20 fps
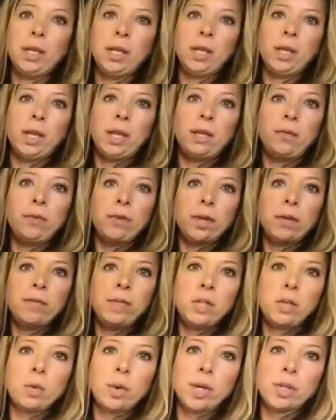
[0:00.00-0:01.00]
And if you have
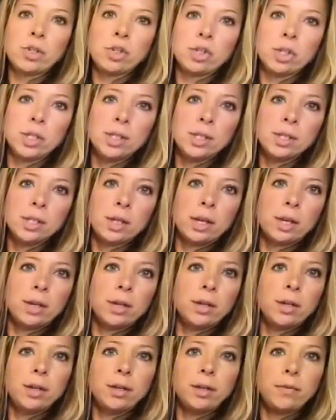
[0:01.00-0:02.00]
any questions,
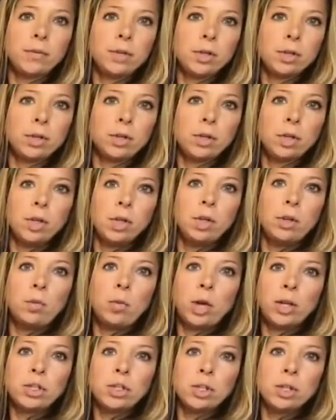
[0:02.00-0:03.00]
if you're
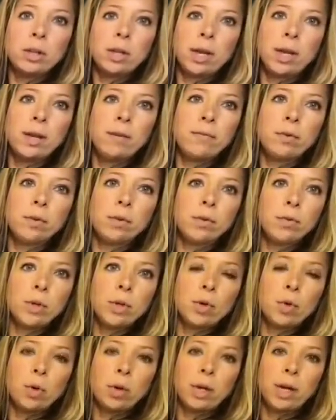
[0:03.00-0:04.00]
watching live or the
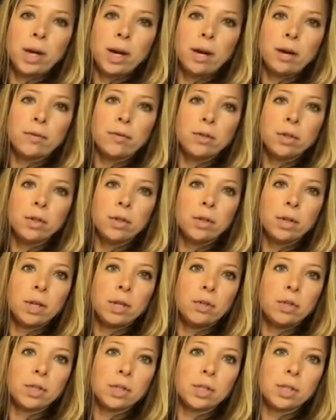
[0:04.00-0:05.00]
recording after,
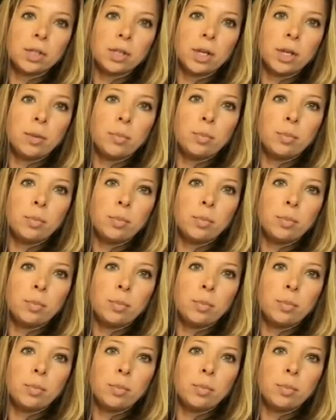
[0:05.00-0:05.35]
then just